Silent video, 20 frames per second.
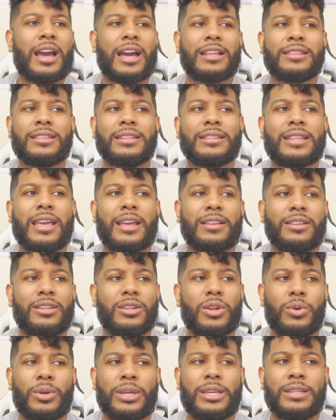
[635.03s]
I think that,
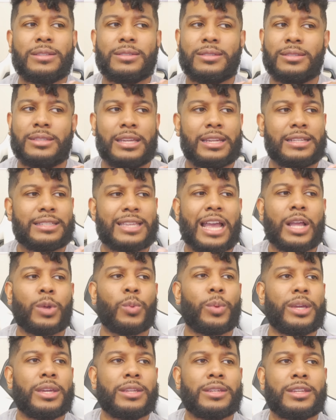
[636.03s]
you know, he did
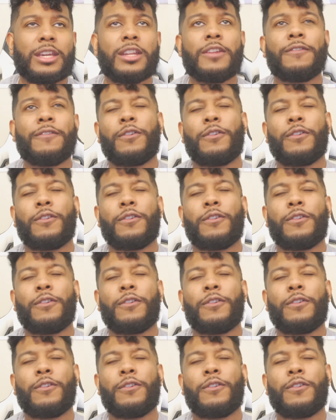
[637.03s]
exactly what he did.